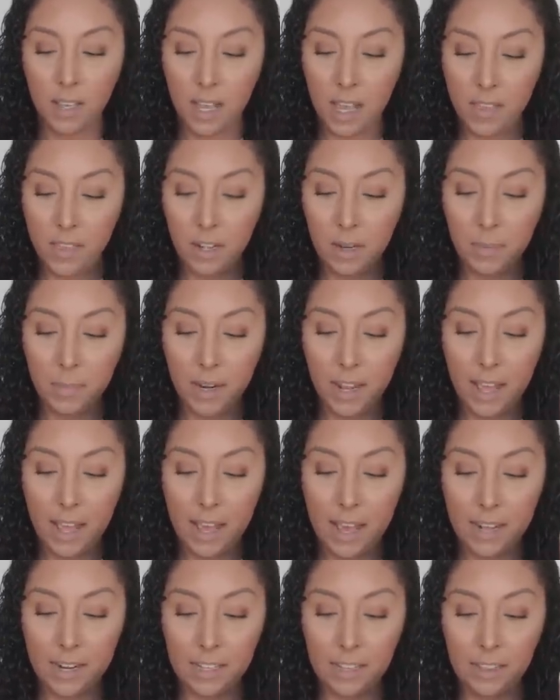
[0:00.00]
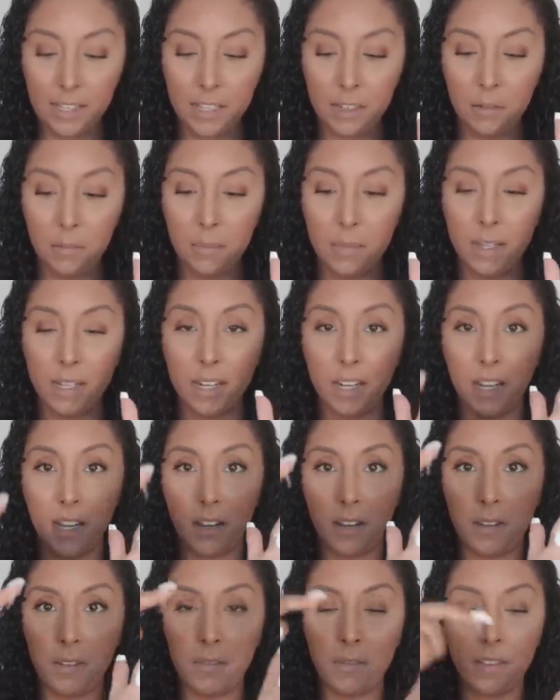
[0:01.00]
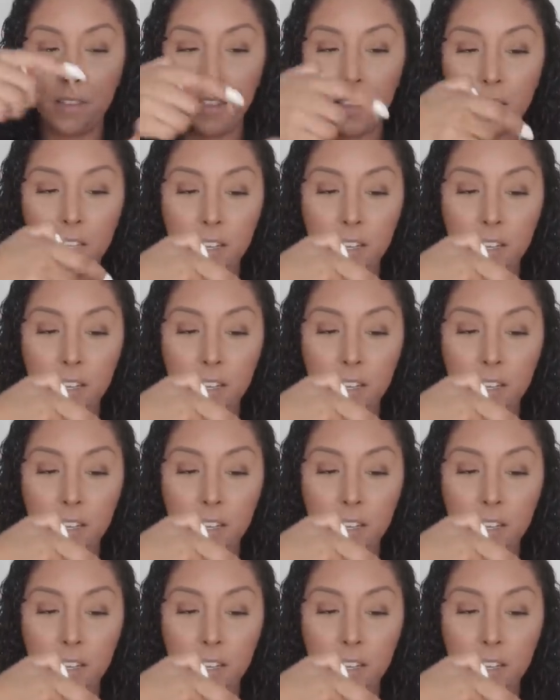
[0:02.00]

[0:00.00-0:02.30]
and then I'm gonna add a little bit of the